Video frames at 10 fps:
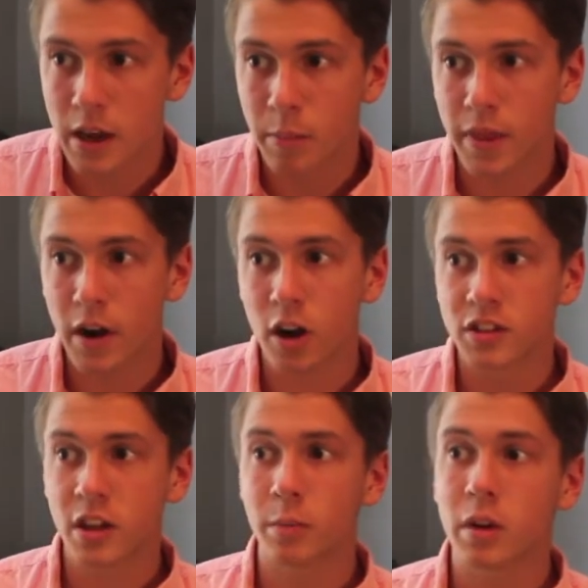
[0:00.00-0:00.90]
but there are
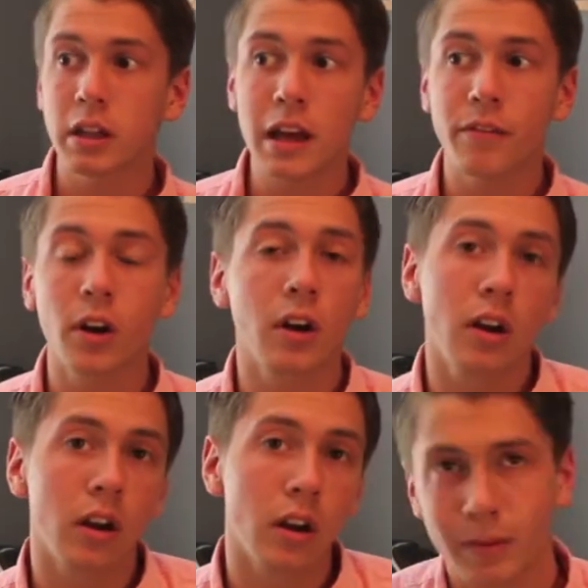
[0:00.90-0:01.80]
some
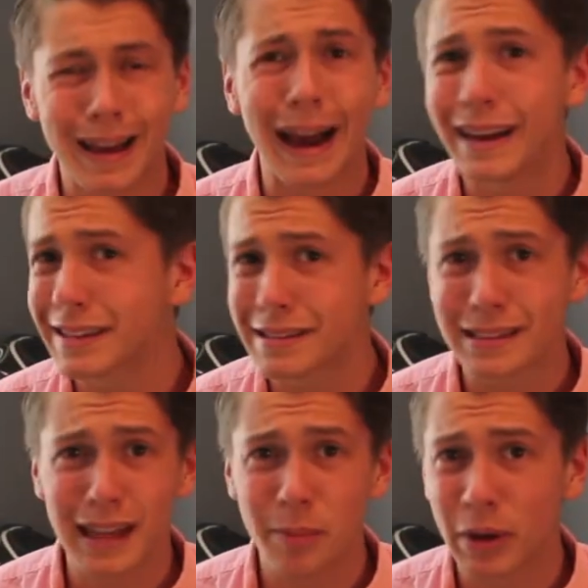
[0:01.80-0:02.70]
clever, kinda
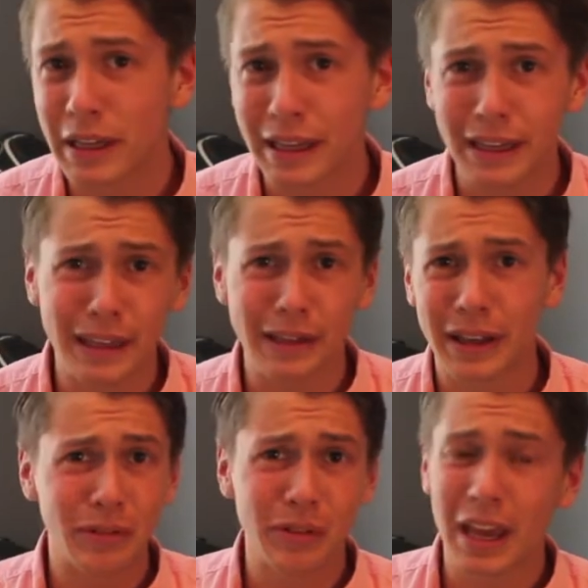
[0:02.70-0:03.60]
celebrity
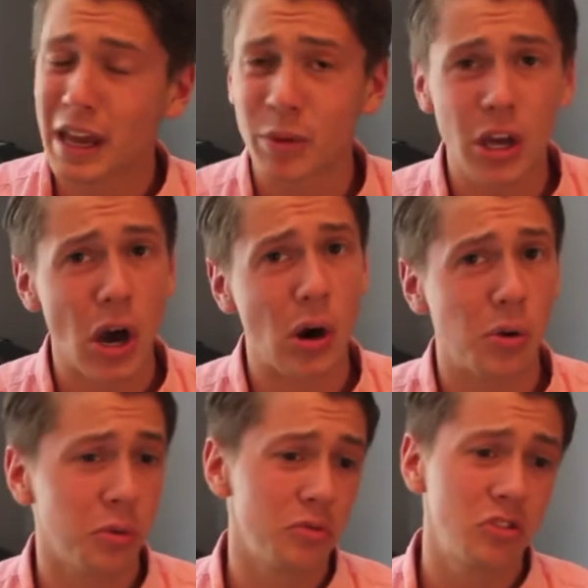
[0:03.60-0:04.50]

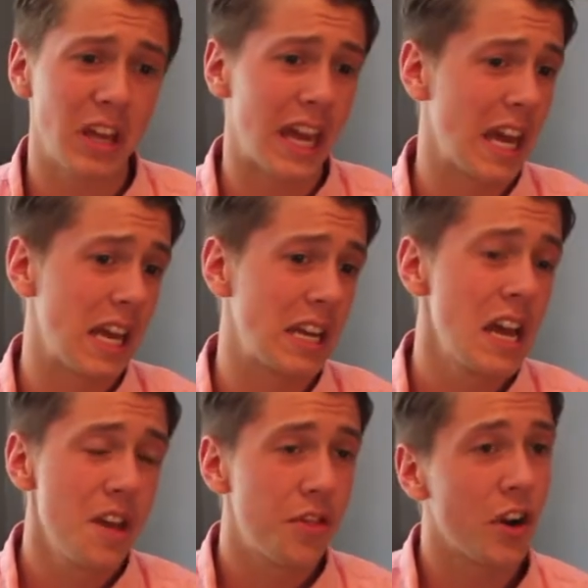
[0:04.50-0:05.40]
cameos, and
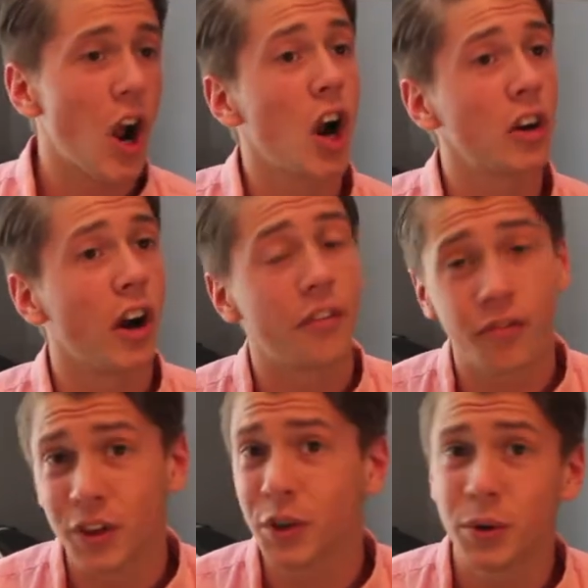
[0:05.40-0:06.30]
there are a
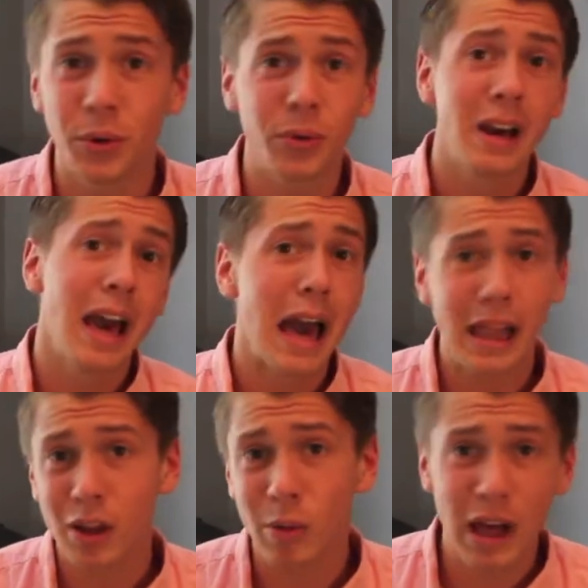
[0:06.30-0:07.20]
few
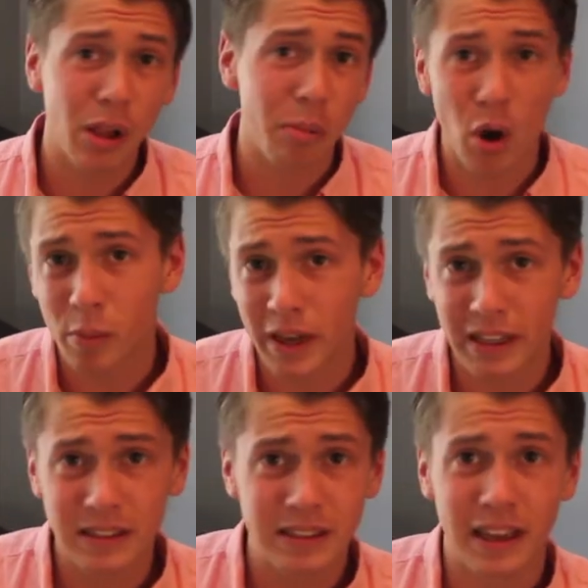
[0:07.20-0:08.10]
LOL
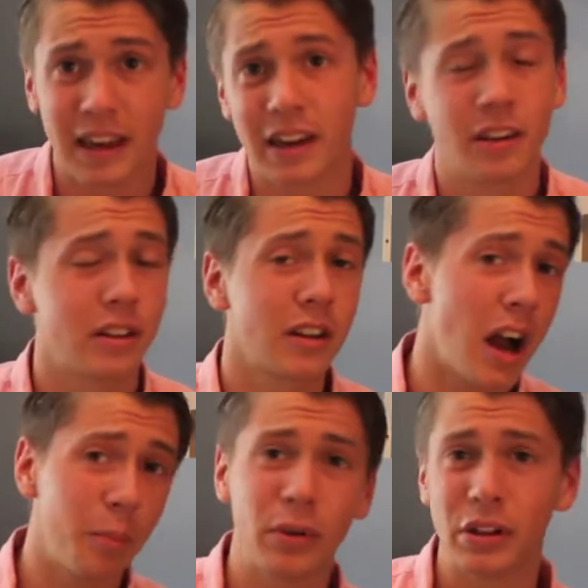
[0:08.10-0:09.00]
moments and a
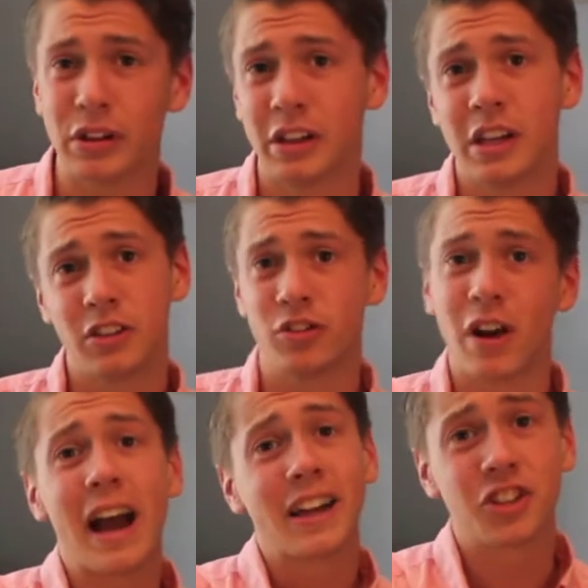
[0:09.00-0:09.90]
couple
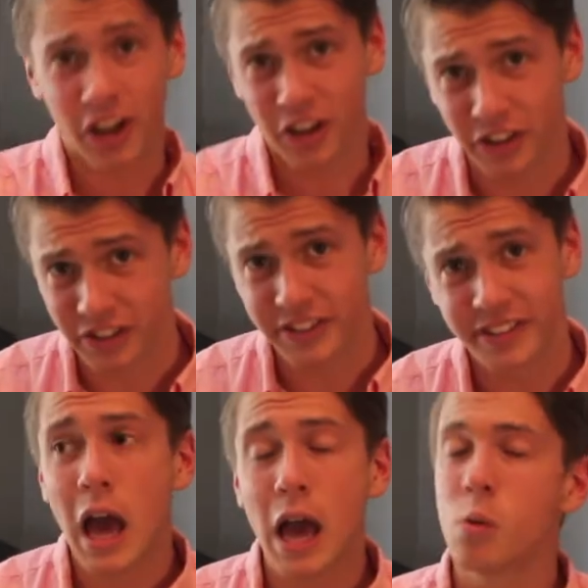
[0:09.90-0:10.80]
dry
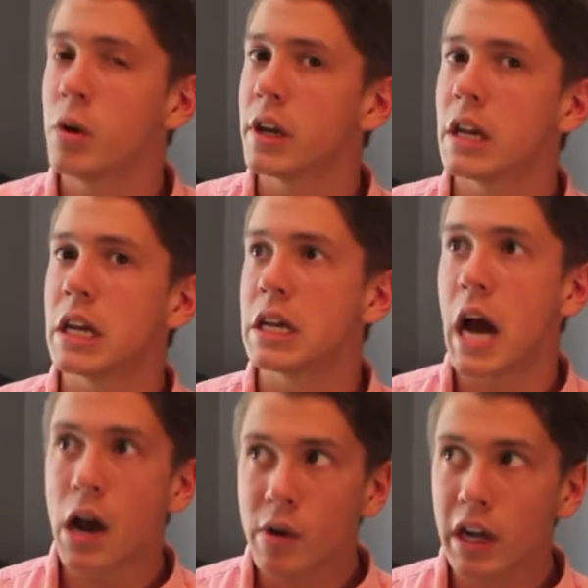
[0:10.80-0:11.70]
chuckles. I would
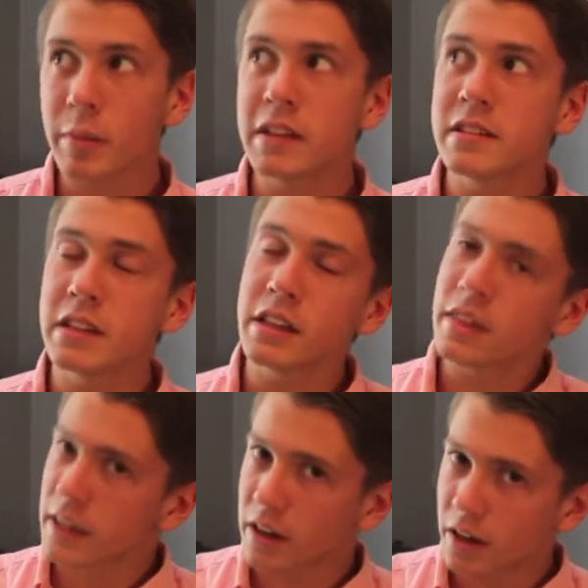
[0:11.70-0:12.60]
not recommend seeing in
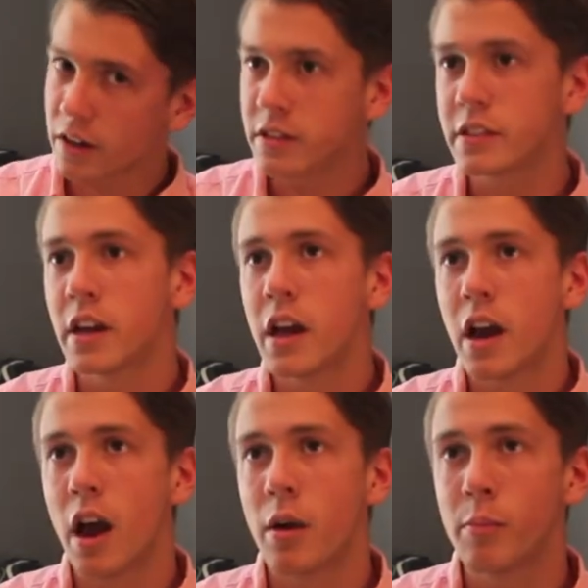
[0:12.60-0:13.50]
theaters,
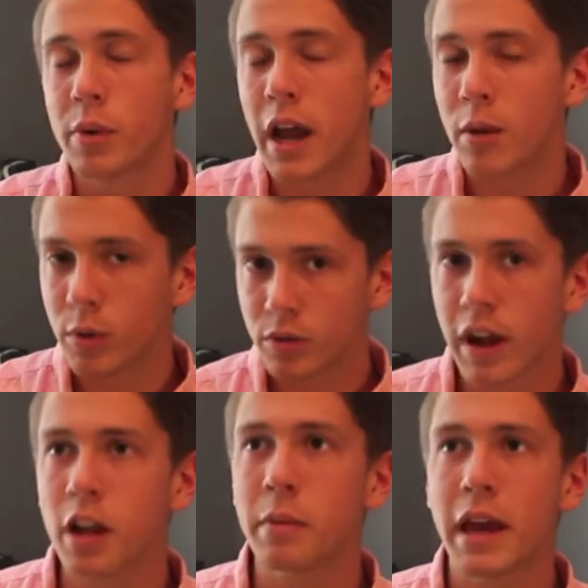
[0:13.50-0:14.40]
but I would
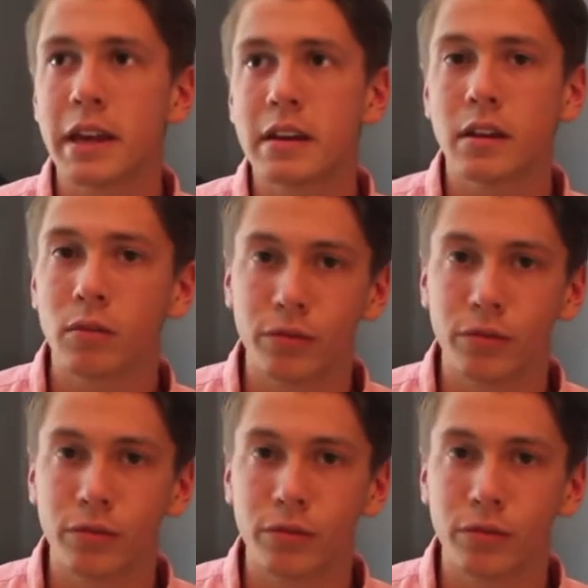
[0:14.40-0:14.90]
recommend